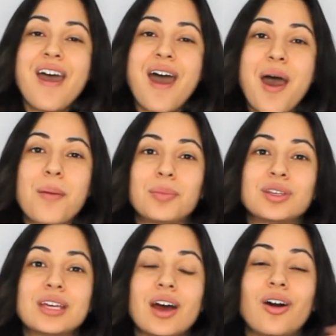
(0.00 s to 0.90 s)

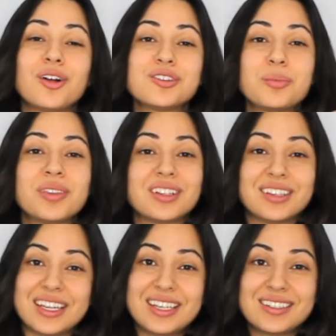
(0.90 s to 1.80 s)
I'll also put the
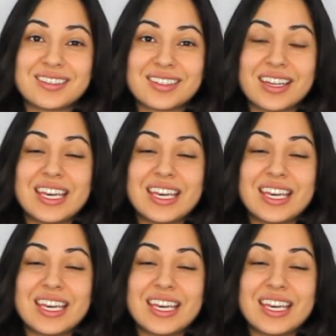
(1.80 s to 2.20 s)
links